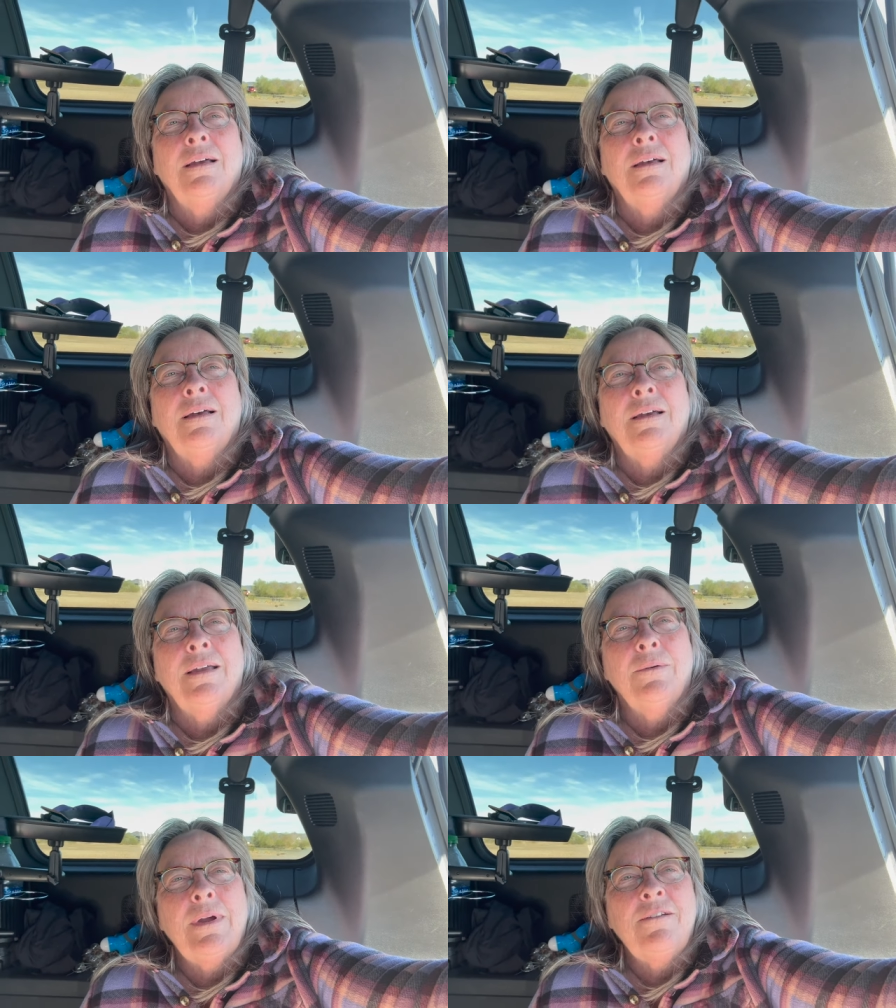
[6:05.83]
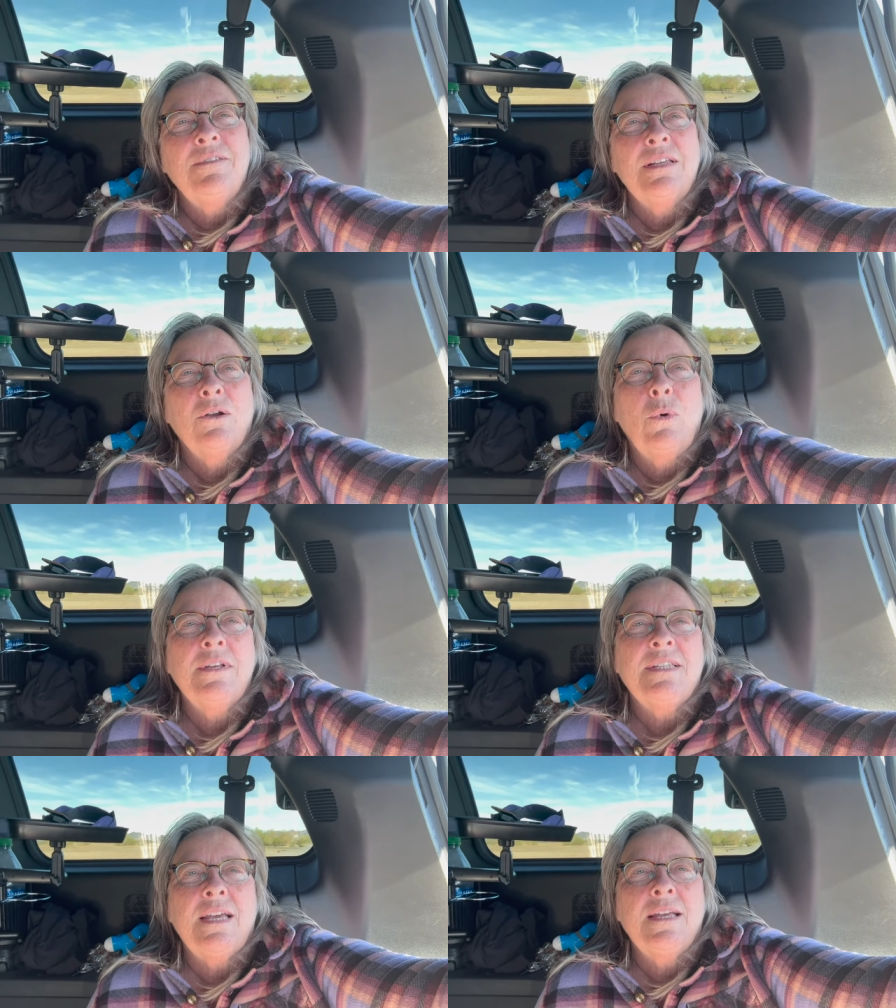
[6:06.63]
I arrived in
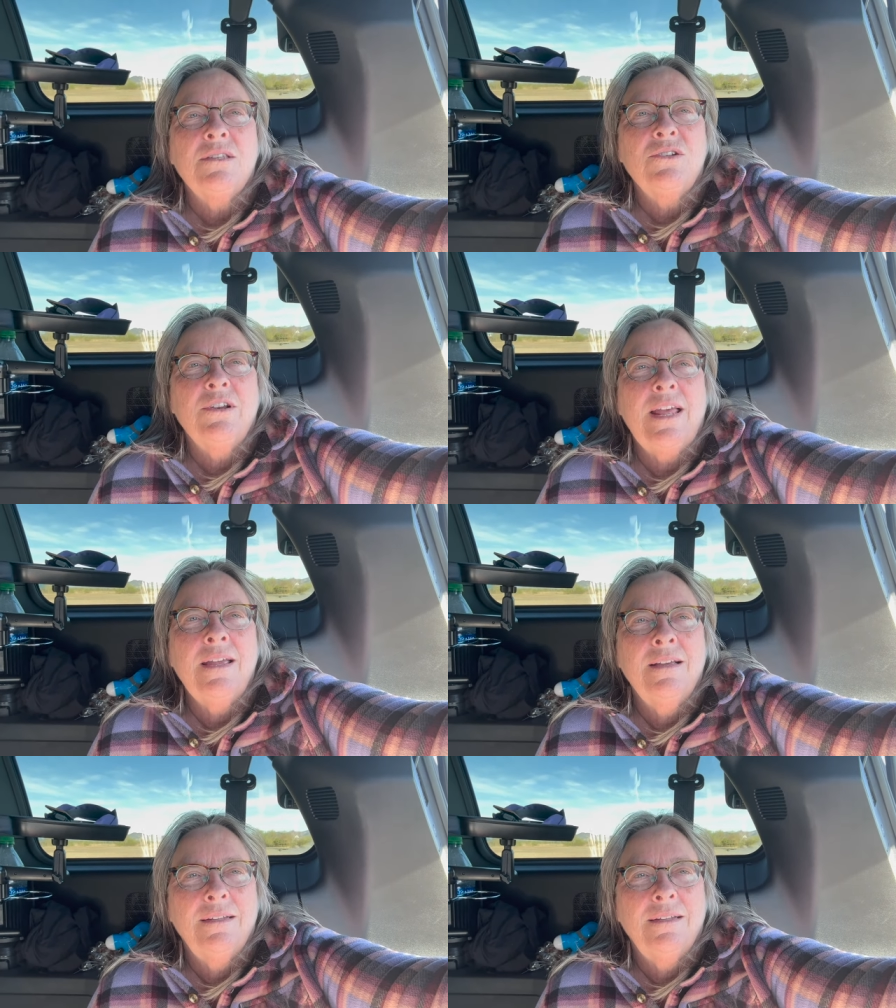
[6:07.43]
Quartzsite yesterday,